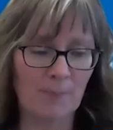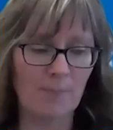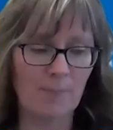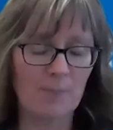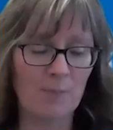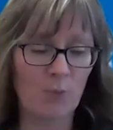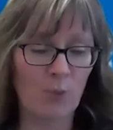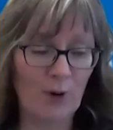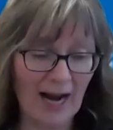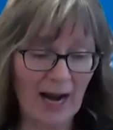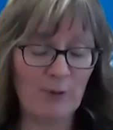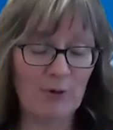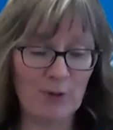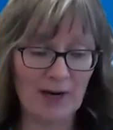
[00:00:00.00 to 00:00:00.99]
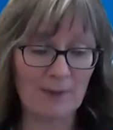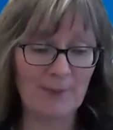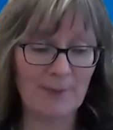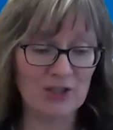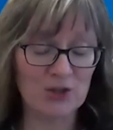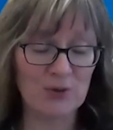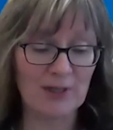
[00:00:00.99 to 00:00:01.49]
What I would
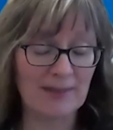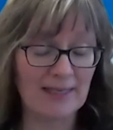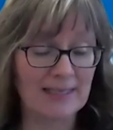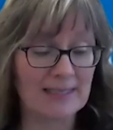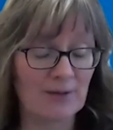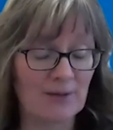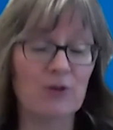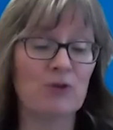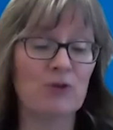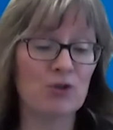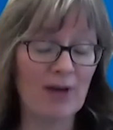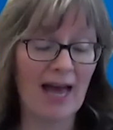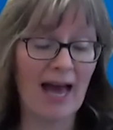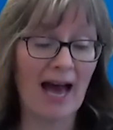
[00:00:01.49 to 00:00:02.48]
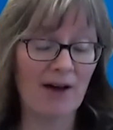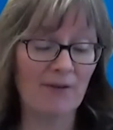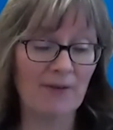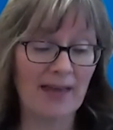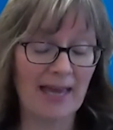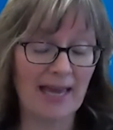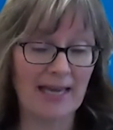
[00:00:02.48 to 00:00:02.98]
recommend doing that is if you do have
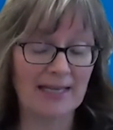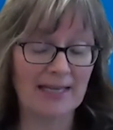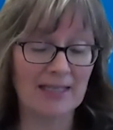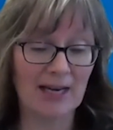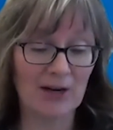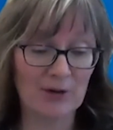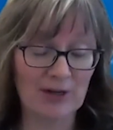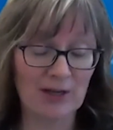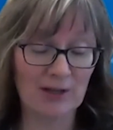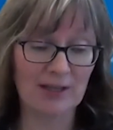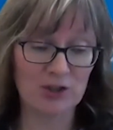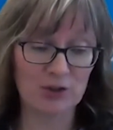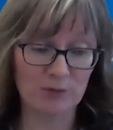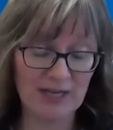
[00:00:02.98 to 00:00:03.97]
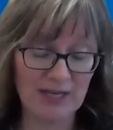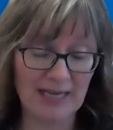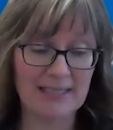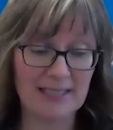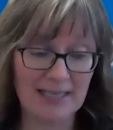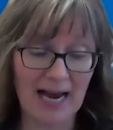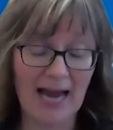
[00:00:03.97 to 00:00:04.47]
a area that you've
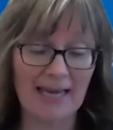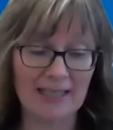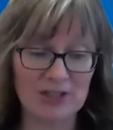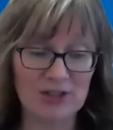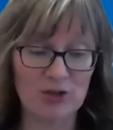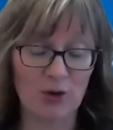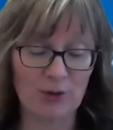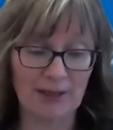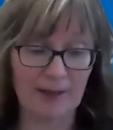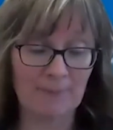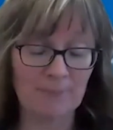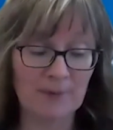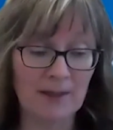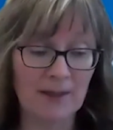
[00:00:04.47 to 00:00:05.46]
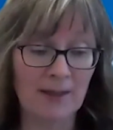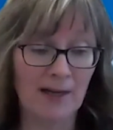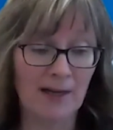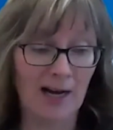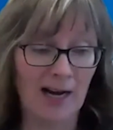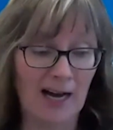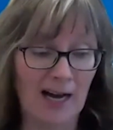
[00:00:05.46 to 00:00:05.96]
tested high in sodium,
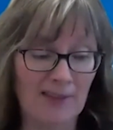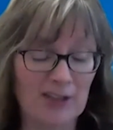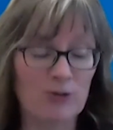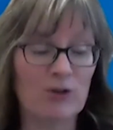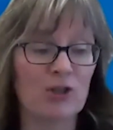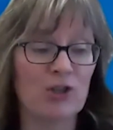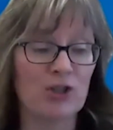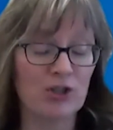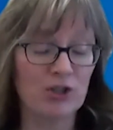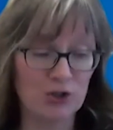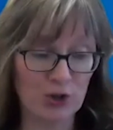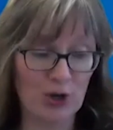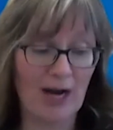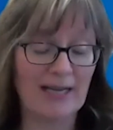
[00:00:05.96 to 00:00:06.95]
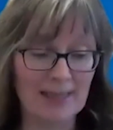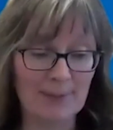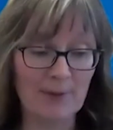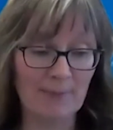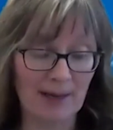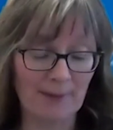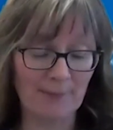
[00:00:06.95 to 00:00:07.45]
that you could try some
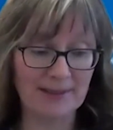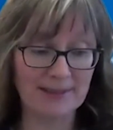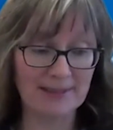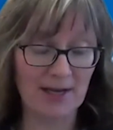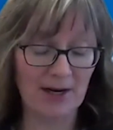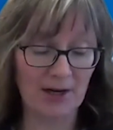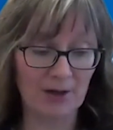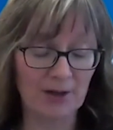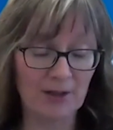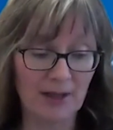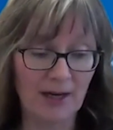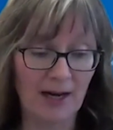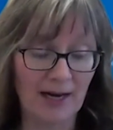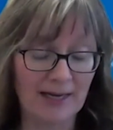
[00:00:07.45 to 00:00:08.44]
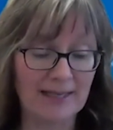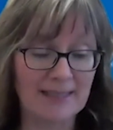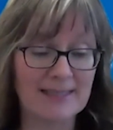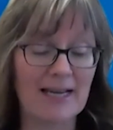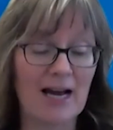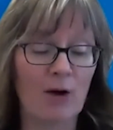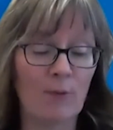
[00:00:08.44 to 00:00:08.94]
amendments there and then
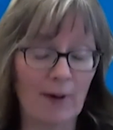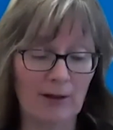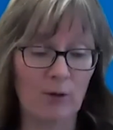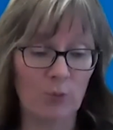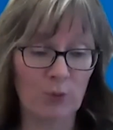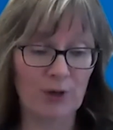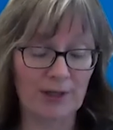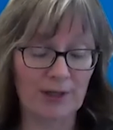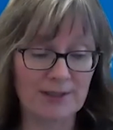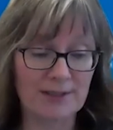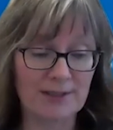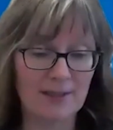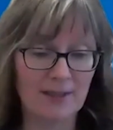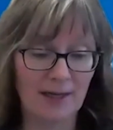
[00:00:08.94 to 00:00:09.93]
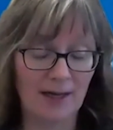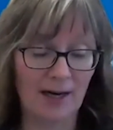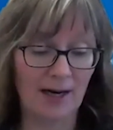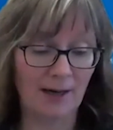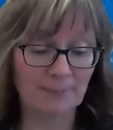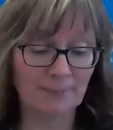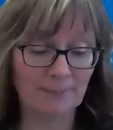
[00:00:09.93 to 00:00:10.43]
see how well it works
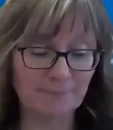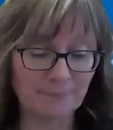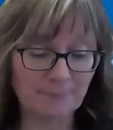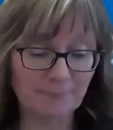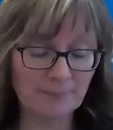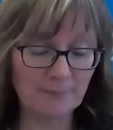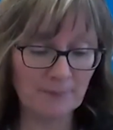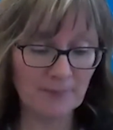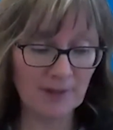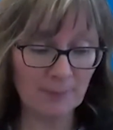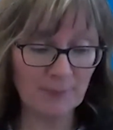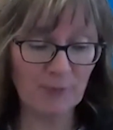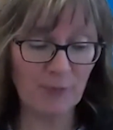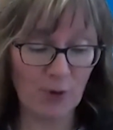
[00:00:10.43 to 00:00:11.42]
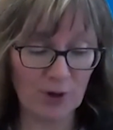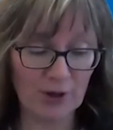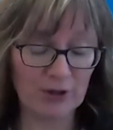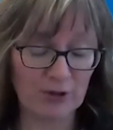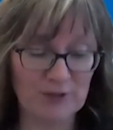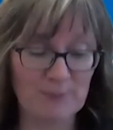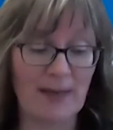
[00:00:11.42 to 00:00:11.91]
before
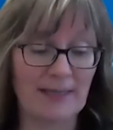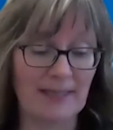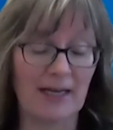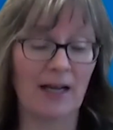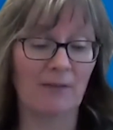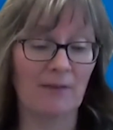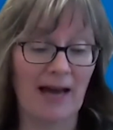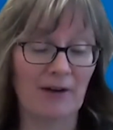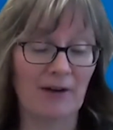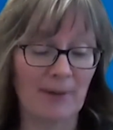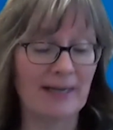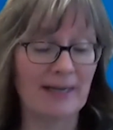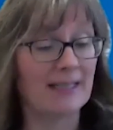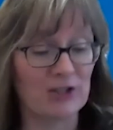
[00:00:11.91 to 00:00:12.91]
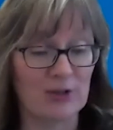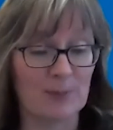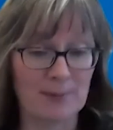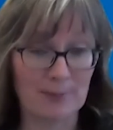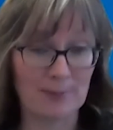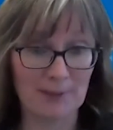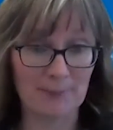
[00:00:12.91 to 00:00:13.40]
spending a lot of money, because
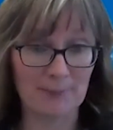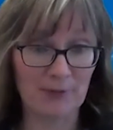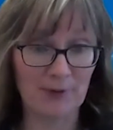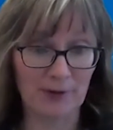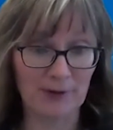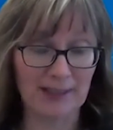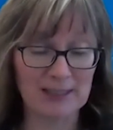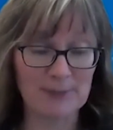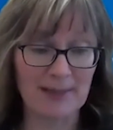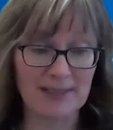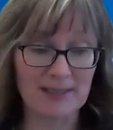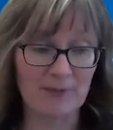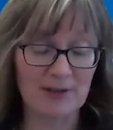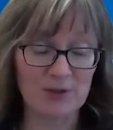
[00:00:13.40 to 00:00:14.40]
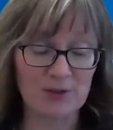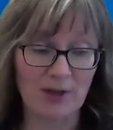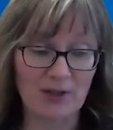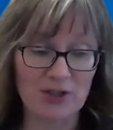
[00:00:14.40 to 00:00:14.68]
gypsum can be fairly expensive as well too.